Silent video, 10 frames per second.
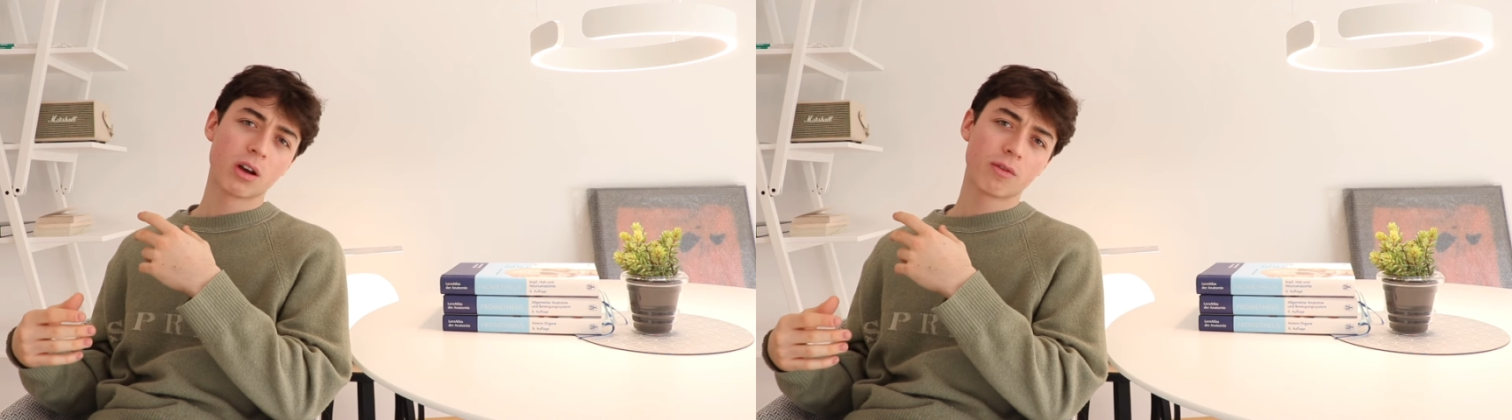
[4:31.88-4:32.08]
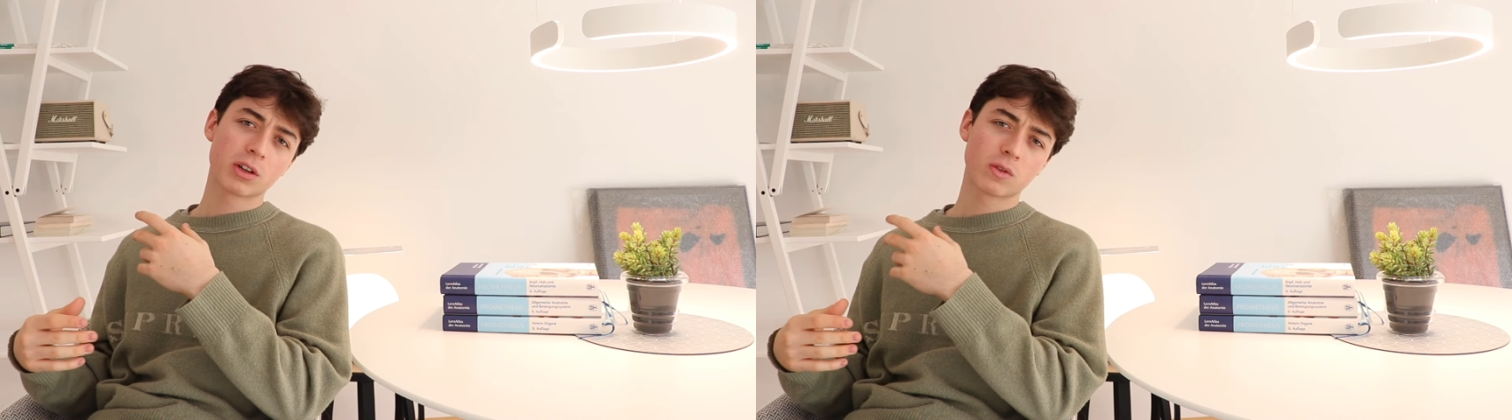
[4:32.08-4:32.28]

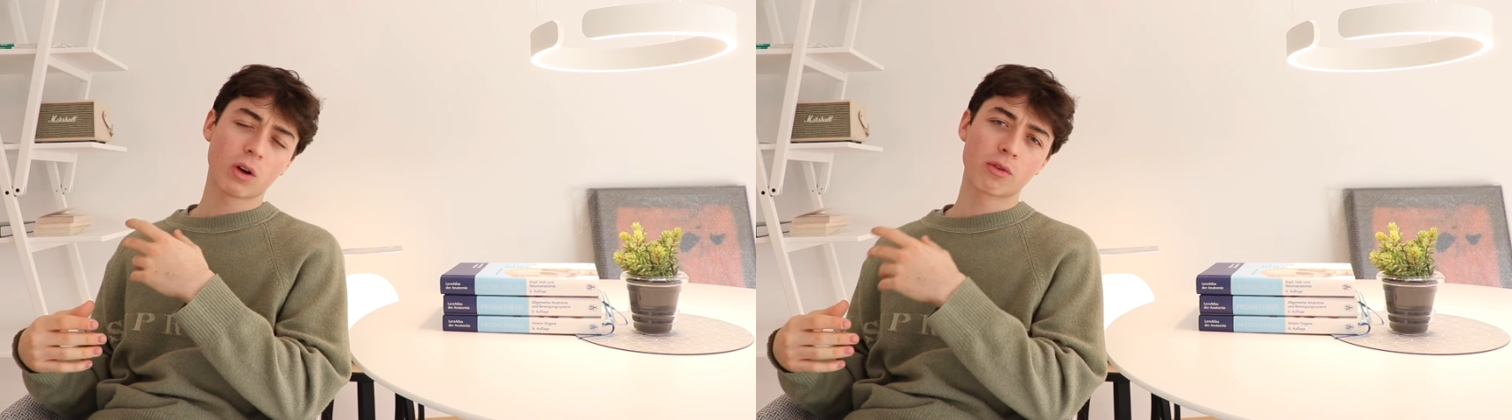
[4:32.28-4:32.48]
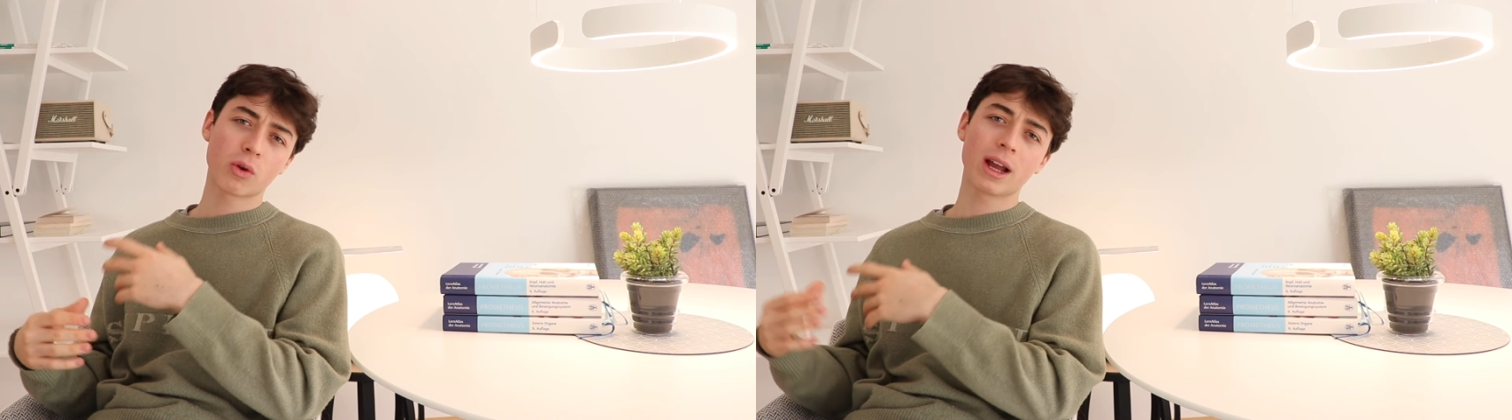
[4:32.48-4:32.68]
First of
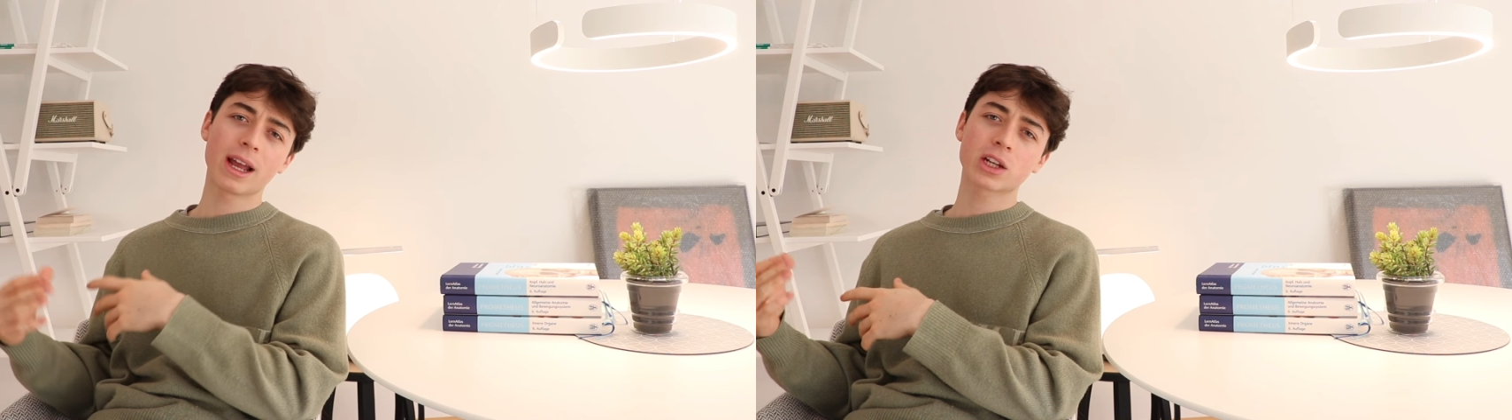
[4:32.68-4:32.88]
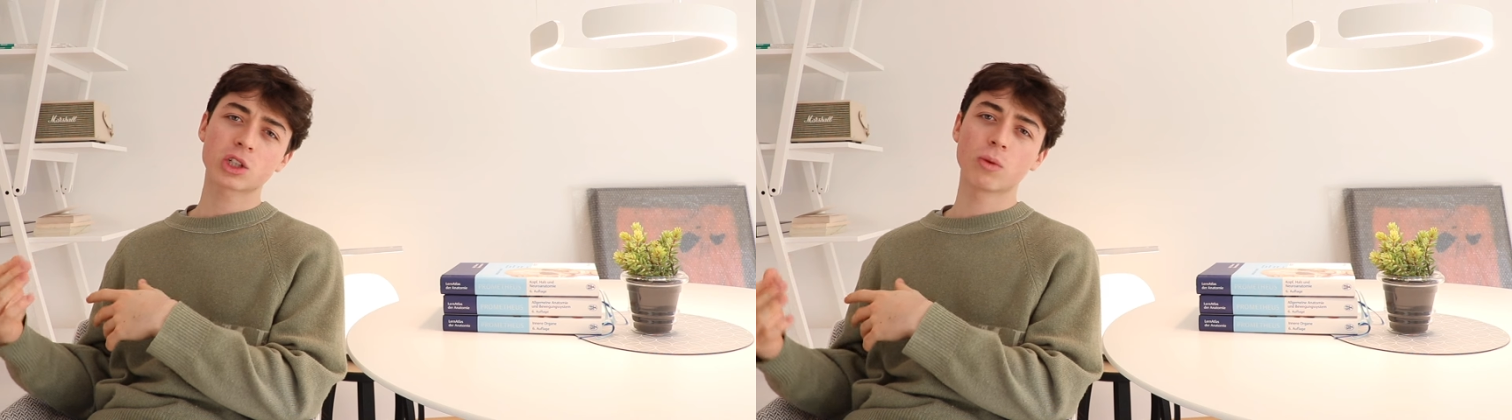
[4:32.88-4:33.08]
all, if you
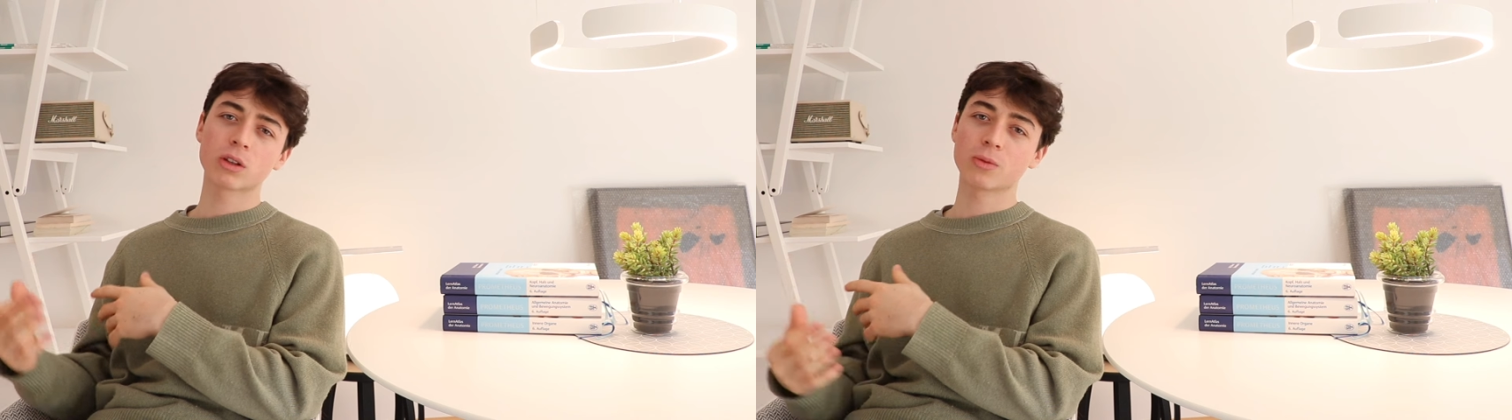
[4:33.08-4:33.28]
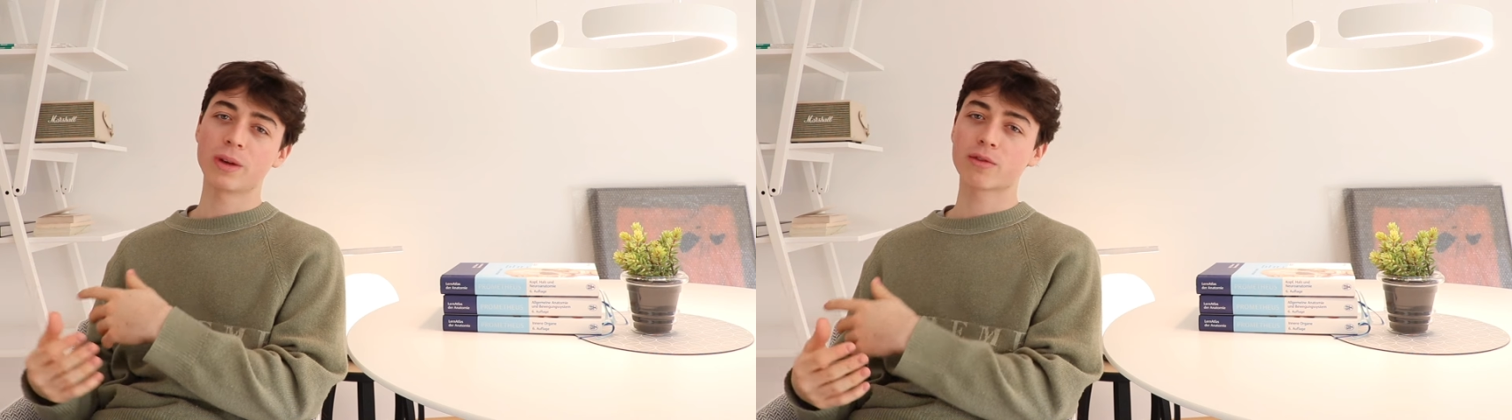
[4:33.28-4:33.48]
actually
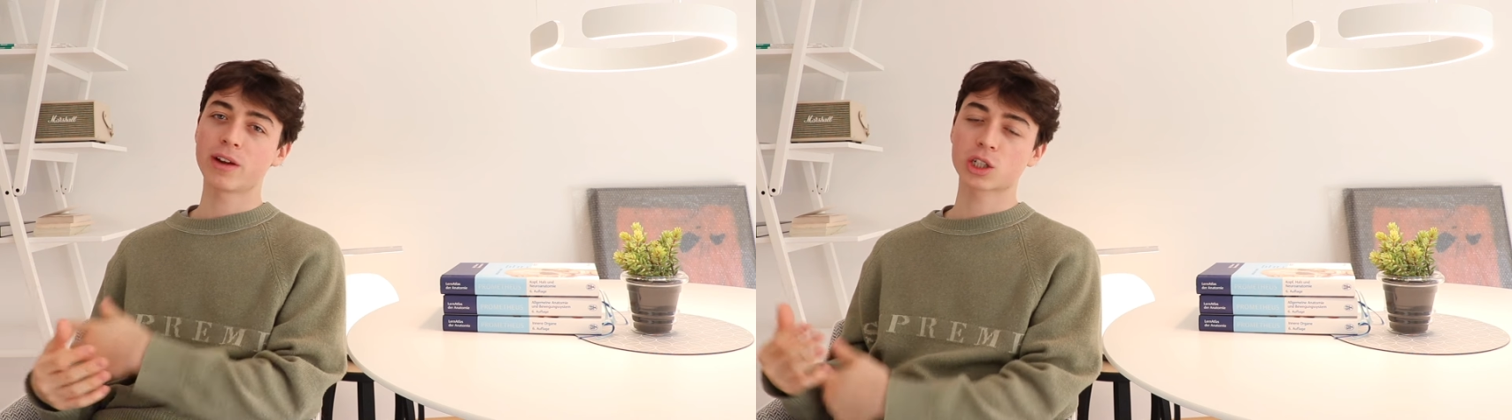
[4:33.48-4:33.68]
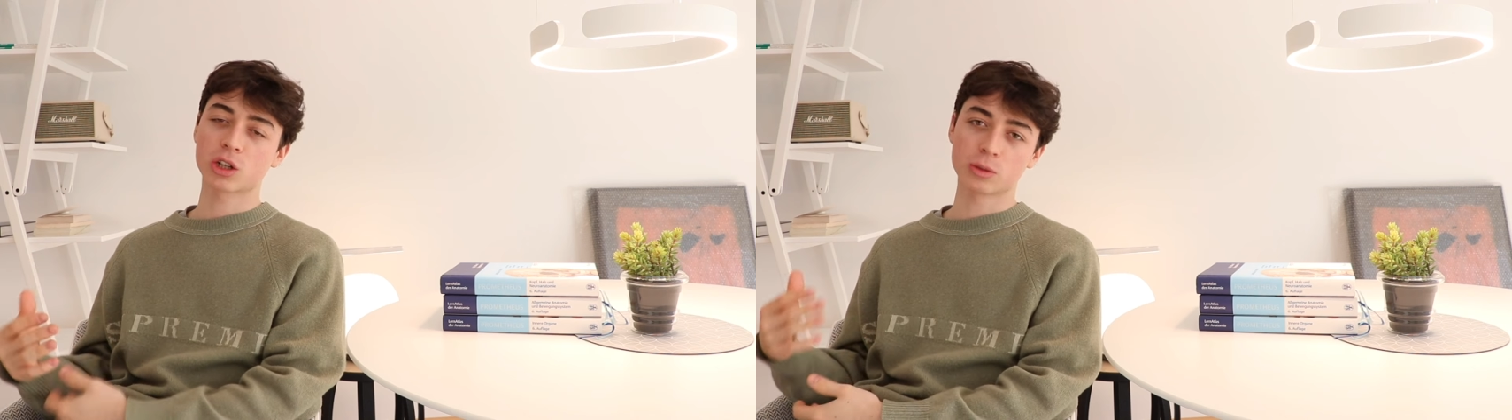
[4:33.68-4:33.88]
want to make
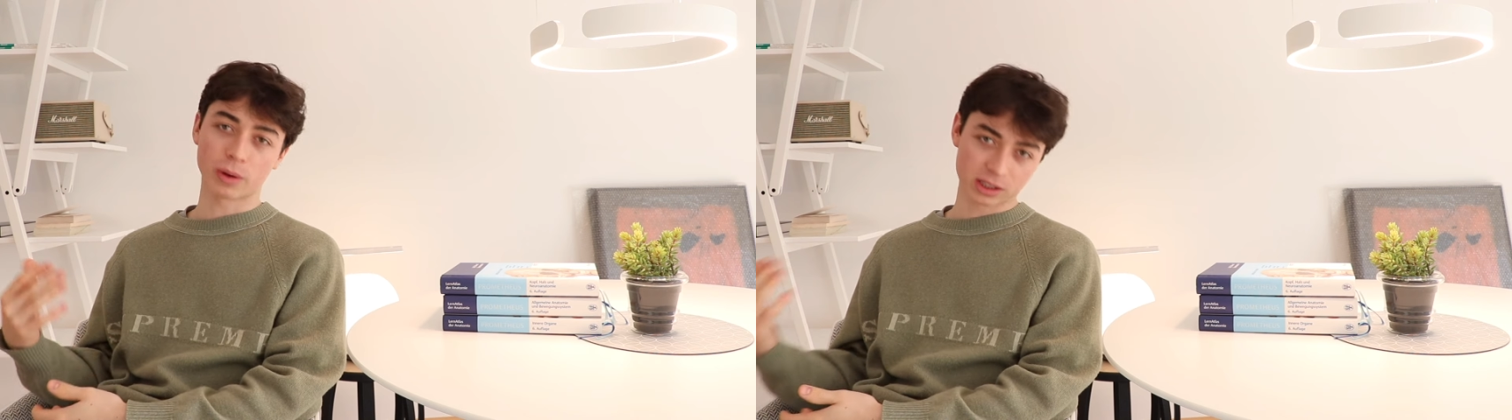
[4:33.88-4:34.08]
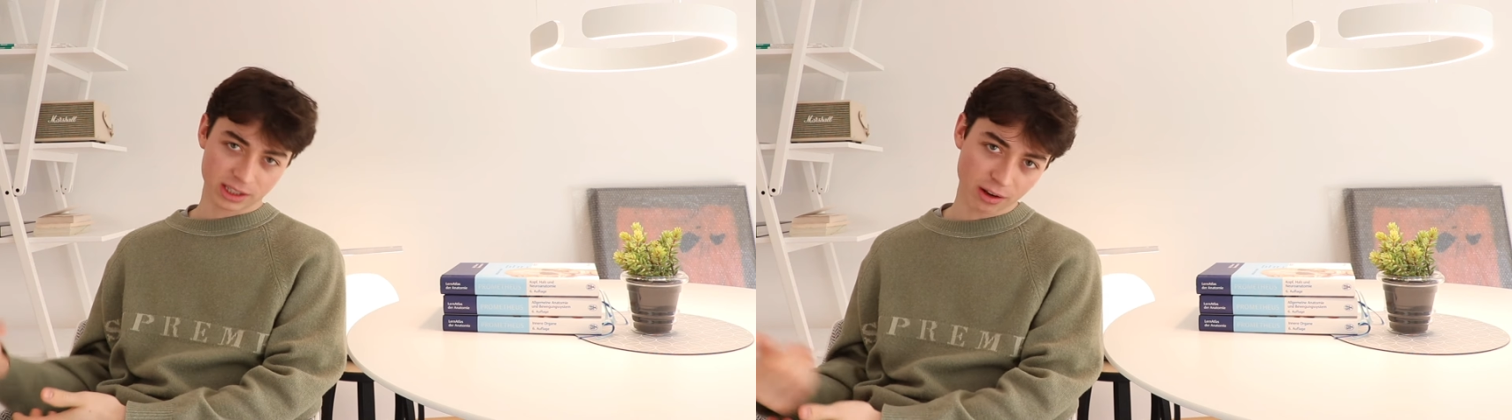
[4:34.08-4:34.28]
flashcards
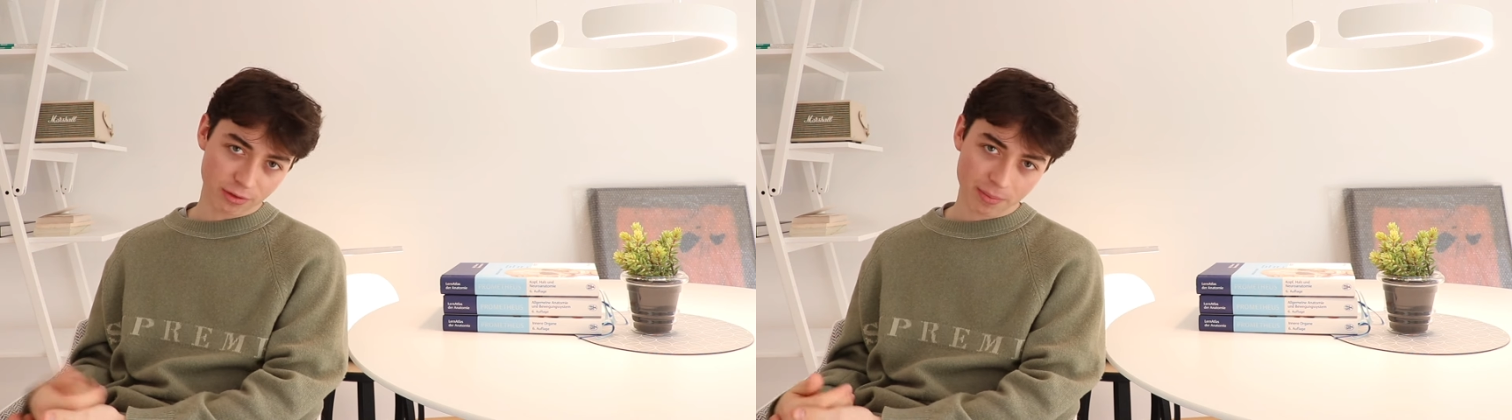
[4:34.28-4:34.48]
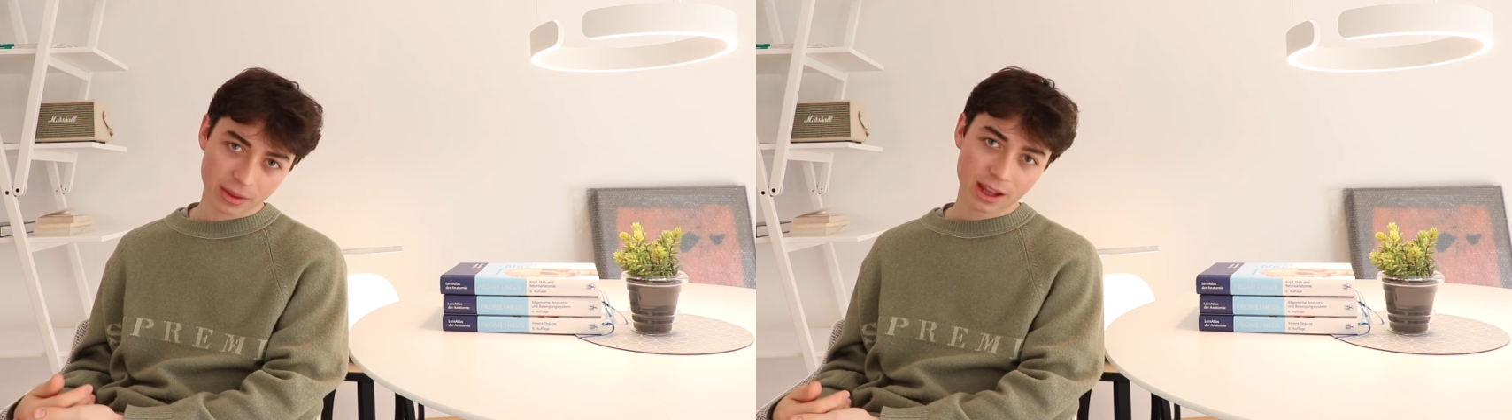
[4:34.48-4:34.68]
by
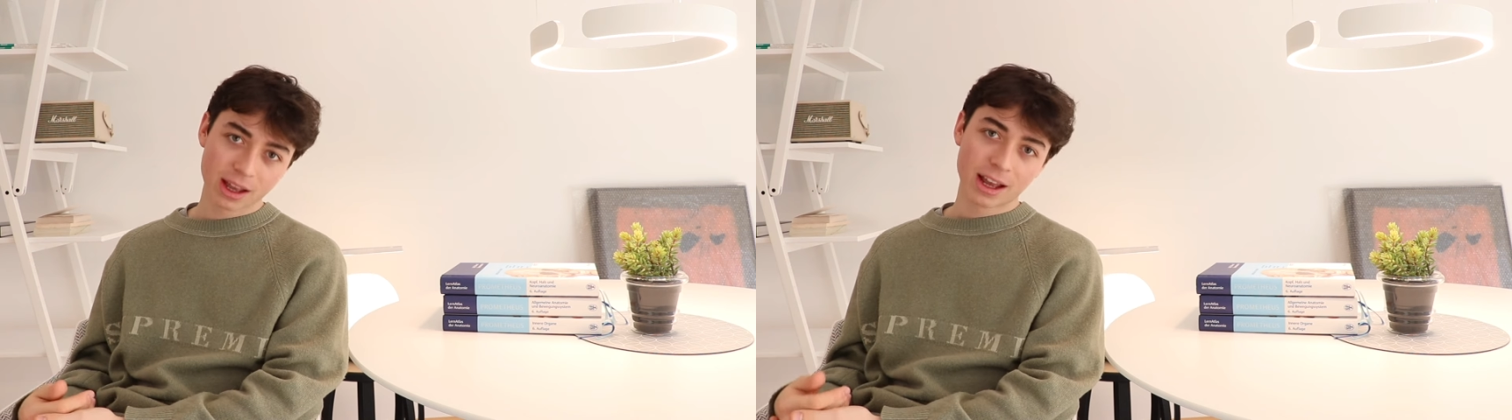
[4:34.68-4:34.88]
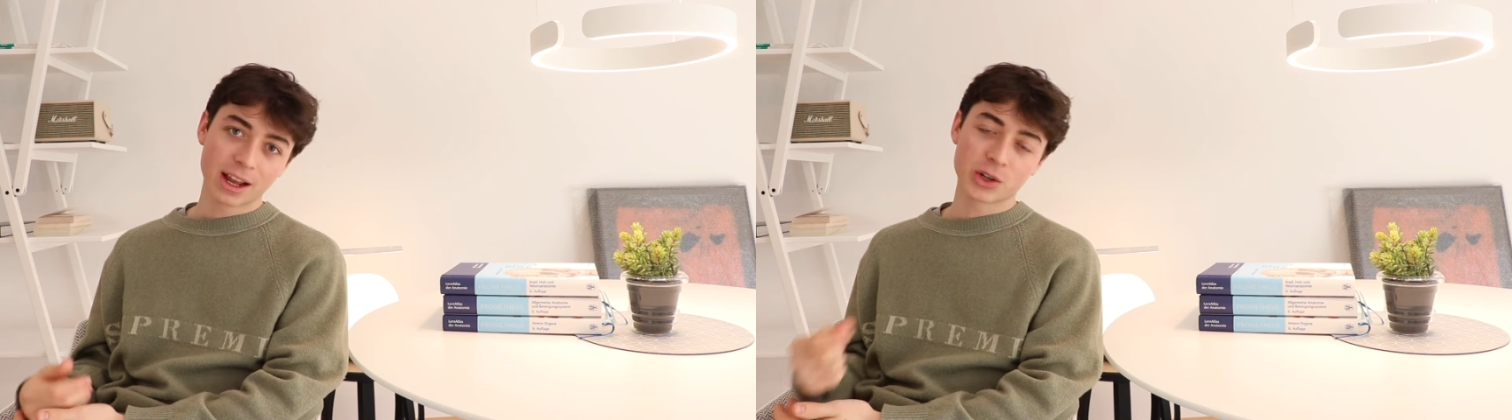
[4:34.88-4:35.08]
yourself
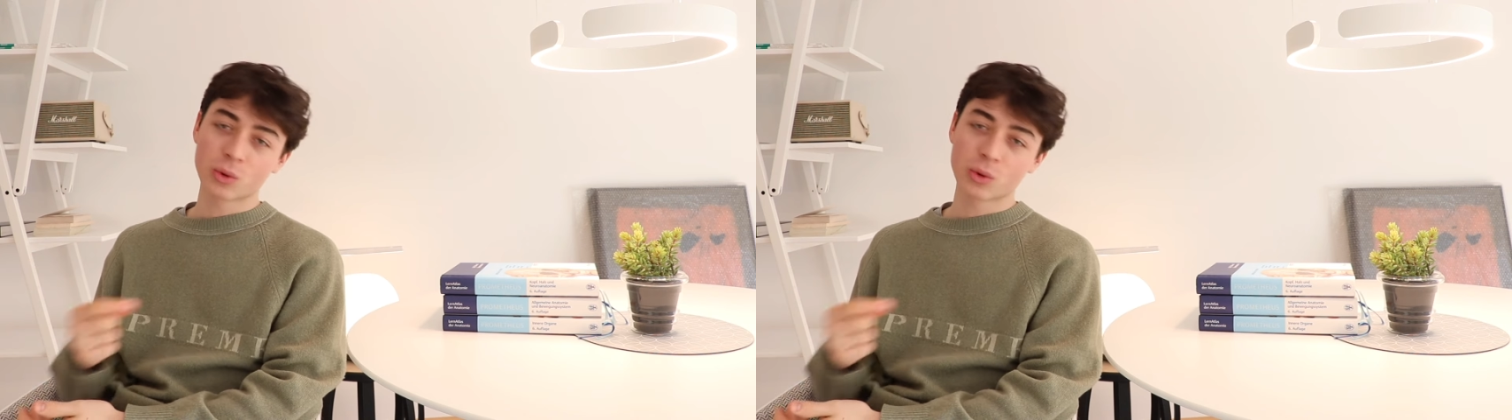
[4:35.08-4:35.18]
and